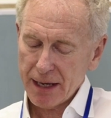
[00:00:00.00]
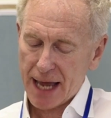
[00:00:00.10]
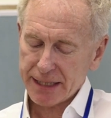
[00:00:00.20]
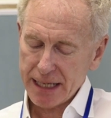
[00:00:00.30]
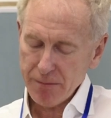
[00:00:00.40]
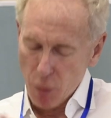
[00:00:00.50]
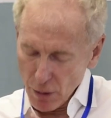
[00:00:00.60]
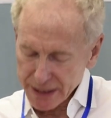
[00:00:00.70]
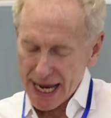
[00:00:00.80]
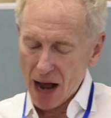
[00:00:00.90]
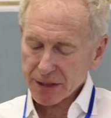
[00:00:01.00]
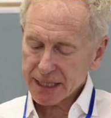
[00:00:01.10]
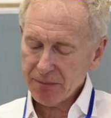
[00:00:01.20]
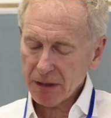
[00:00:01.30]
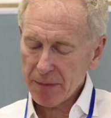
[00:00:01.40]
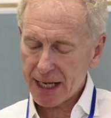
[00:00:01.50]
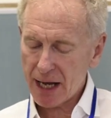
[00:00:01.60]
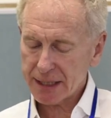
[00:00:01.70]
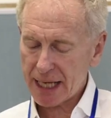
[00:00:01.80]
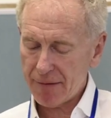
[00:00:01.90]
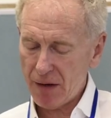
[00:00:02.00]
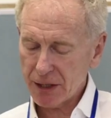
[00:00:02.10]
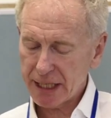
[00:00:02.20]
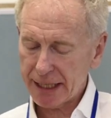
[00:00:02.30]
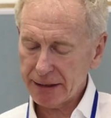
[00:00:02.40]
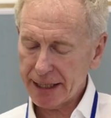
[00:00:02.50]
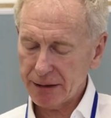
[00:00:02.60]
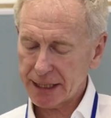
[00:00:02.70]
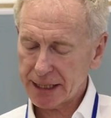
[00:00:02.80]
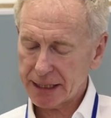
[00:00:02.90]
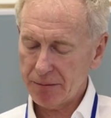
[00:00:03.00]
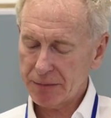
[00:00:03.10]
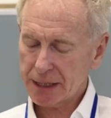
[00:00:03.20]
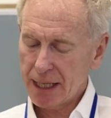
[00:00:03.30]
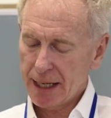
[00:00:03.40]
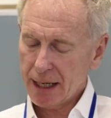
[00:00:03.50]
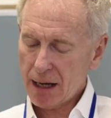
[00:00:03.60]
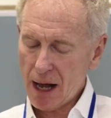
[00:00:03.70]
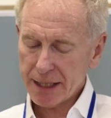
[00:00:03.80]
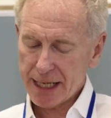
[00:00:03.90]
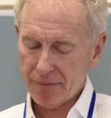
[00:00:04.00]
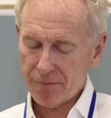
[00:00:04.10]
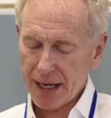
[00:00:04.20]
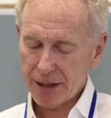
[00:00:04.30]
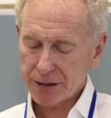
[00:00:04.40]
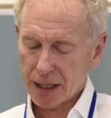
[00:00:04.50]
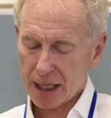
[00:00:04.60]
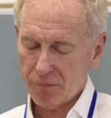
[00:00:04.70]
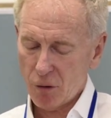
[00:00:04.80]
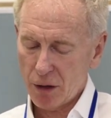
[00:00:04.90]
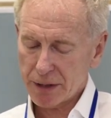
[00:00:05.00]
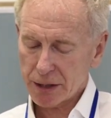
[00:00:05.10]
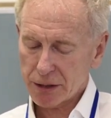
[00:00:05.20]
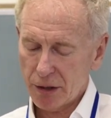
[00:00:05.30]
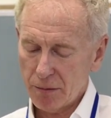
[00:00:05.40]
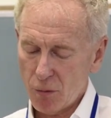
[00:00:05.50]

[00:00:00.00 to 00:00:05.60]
as he points out, simply because a functioning legal system's content fails to conform to certain